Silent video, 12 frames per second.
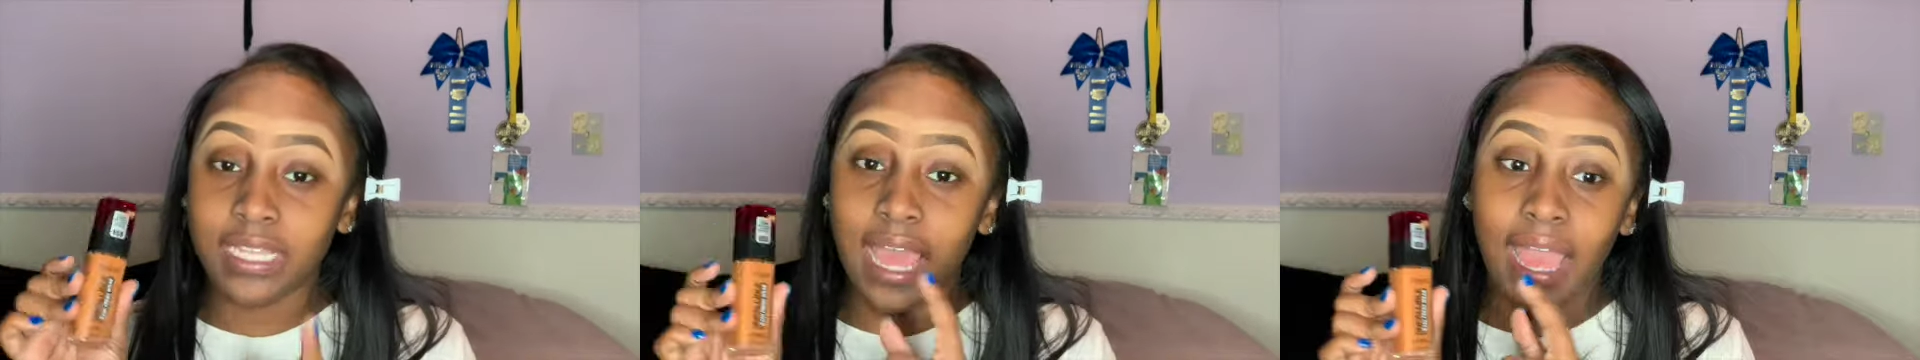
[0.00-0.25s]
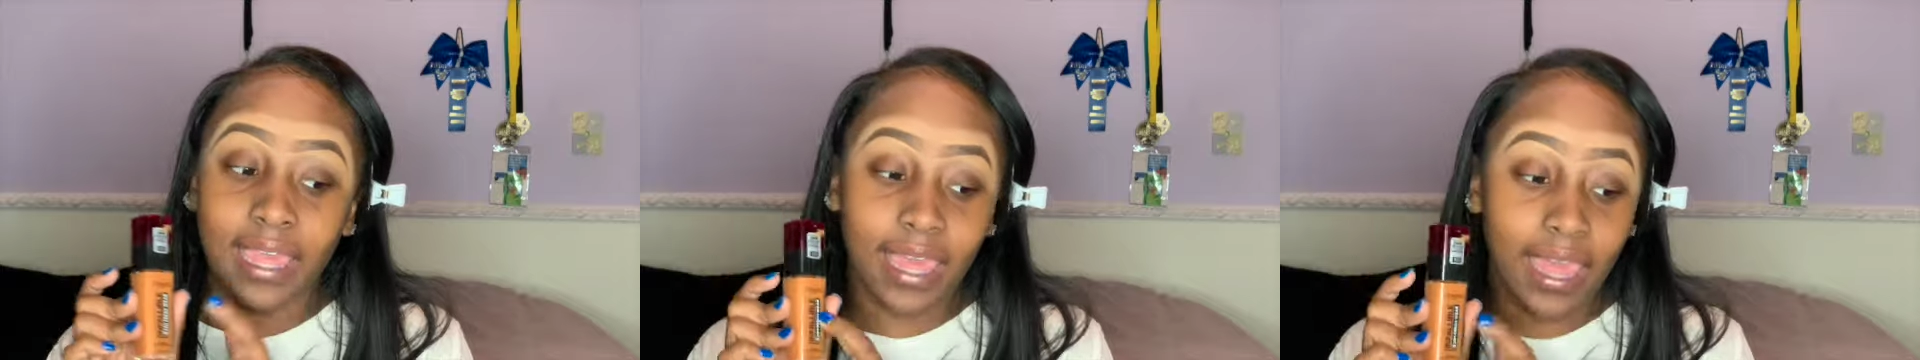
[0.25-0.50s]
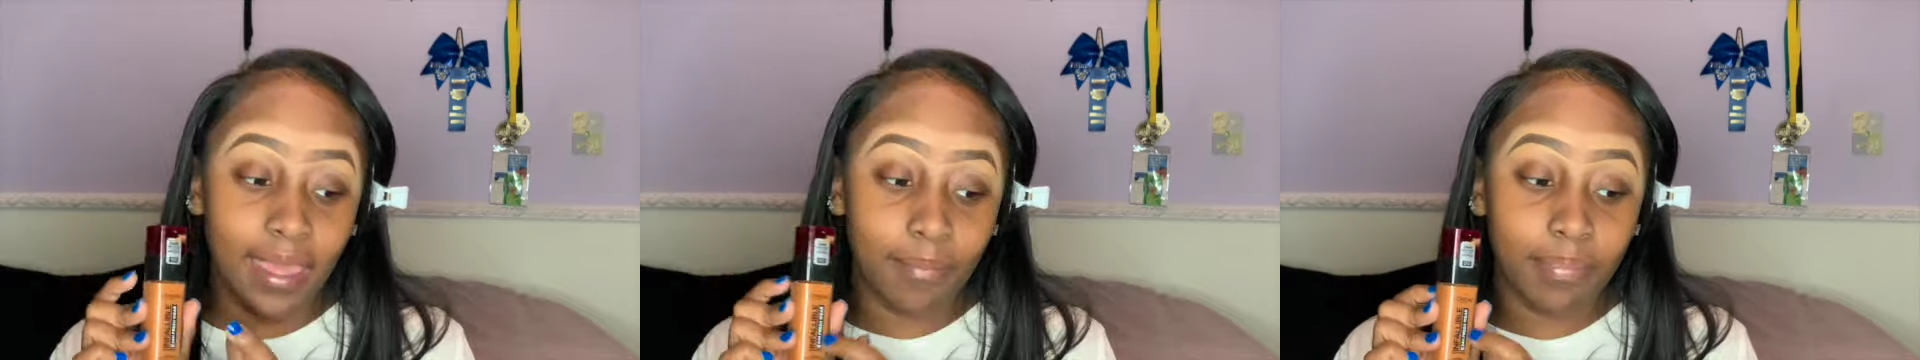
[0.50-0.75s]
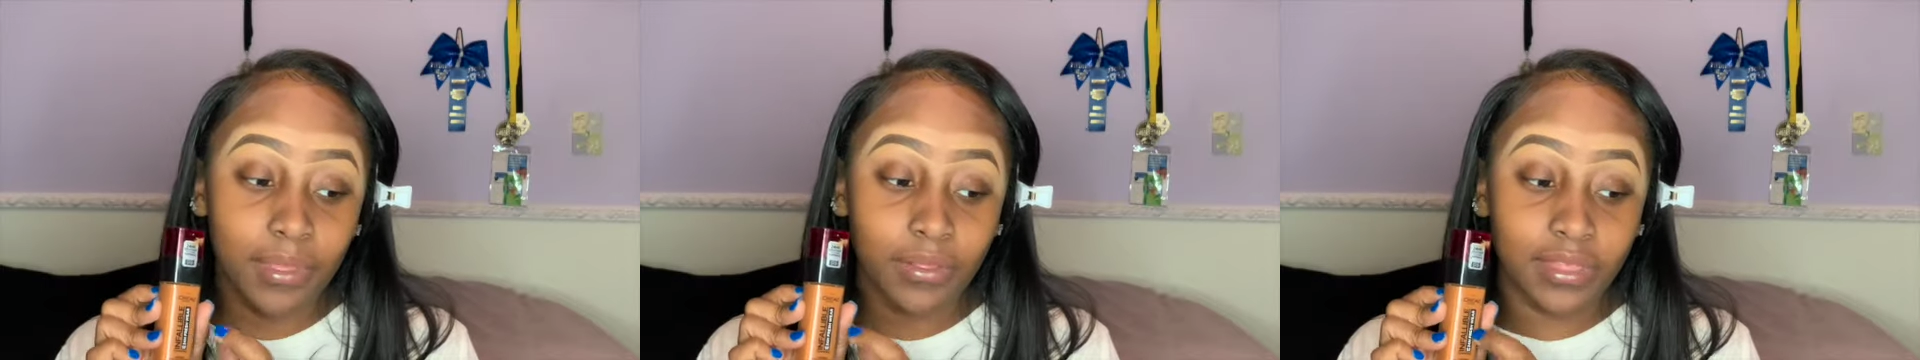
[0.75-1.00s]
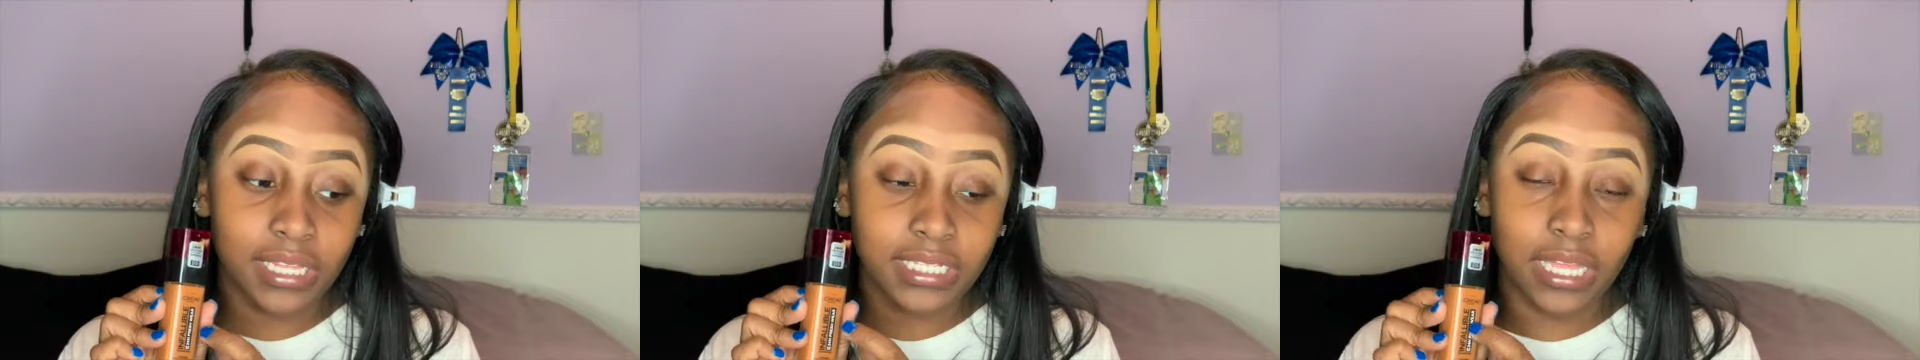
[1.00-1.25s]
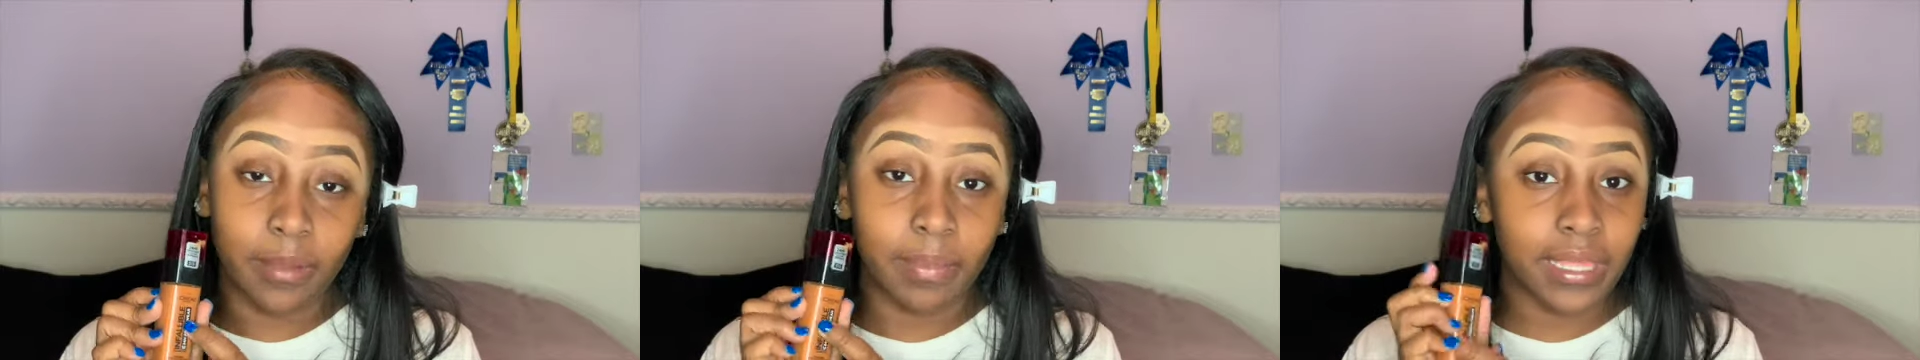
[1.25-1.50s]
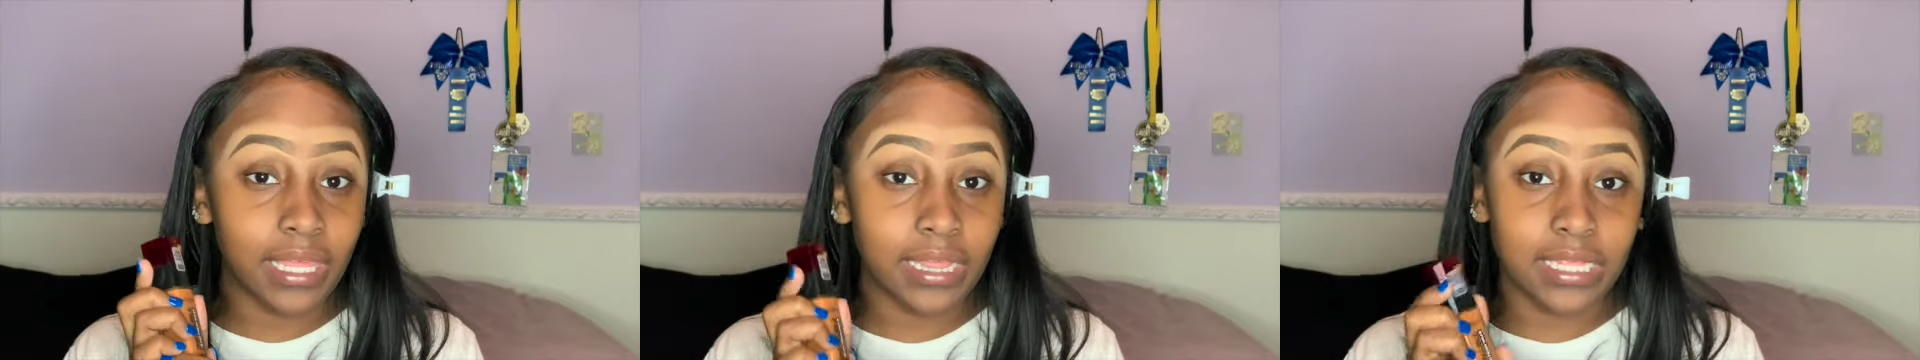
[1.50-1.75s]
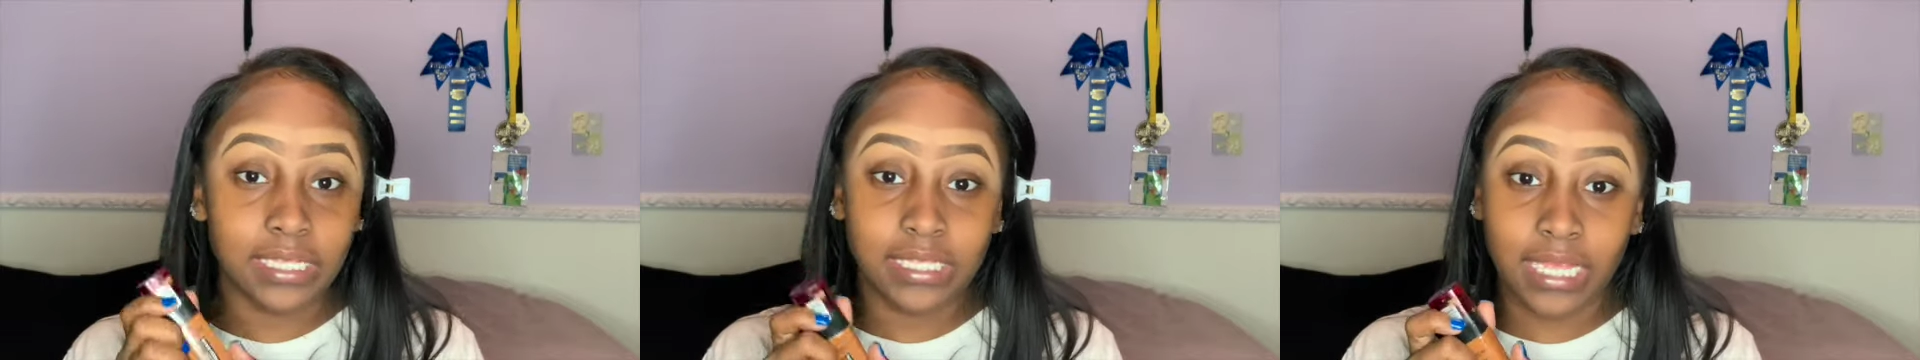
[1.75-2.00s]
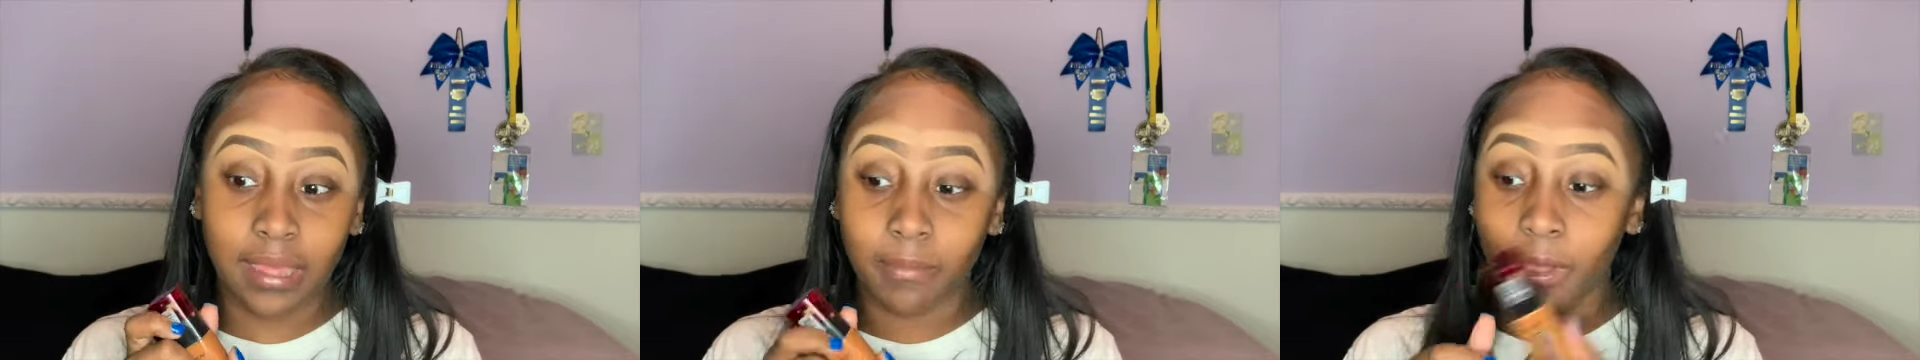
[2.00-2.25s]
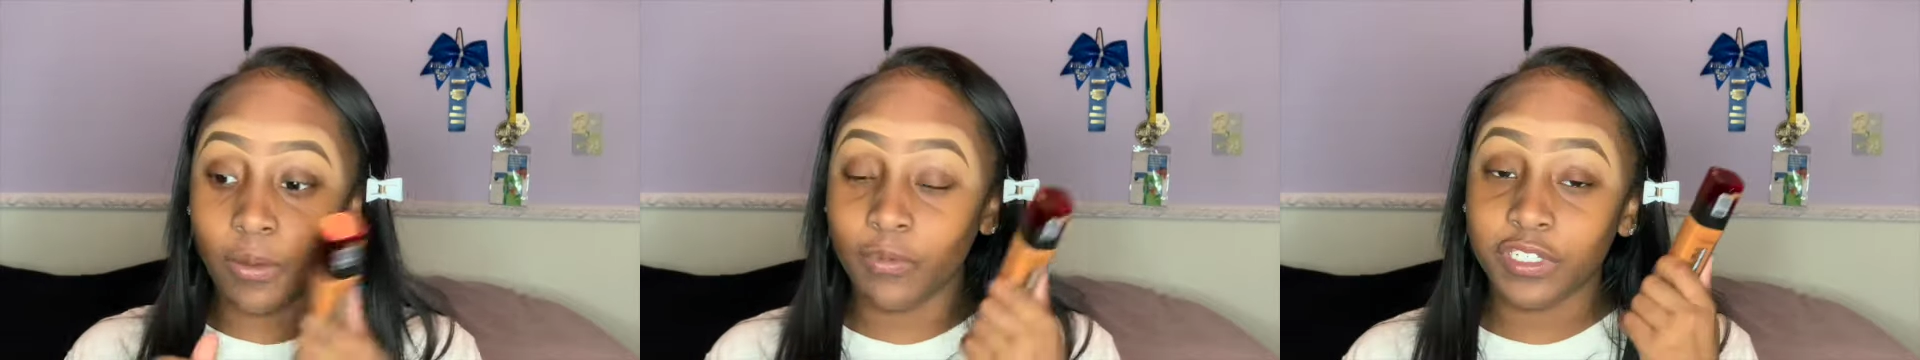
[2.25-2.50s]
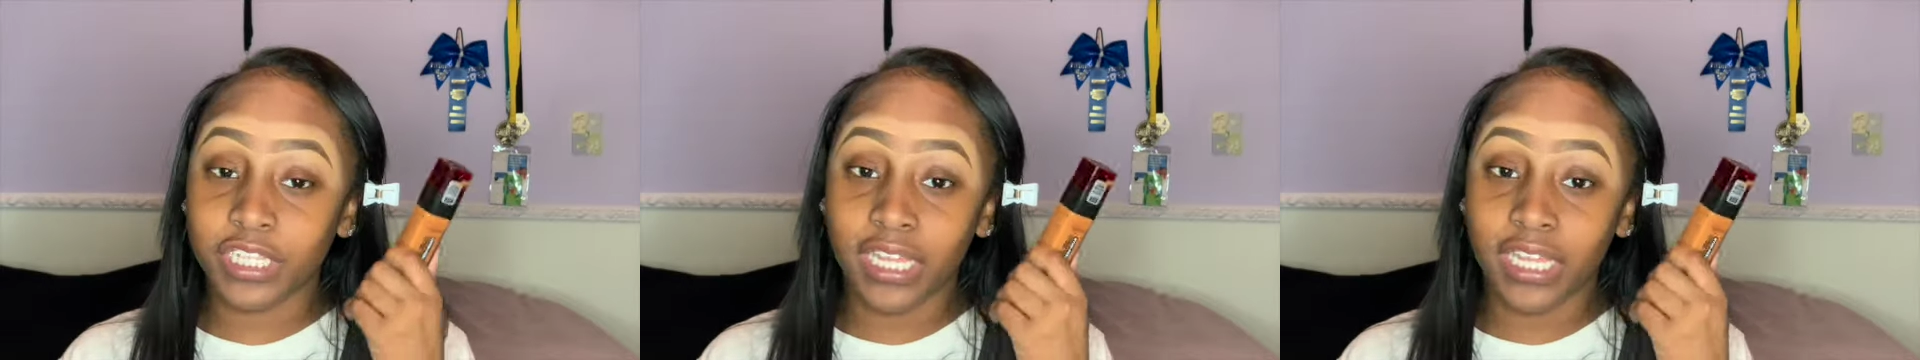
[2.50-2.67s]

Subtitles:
that I can build this up and get the same coverage,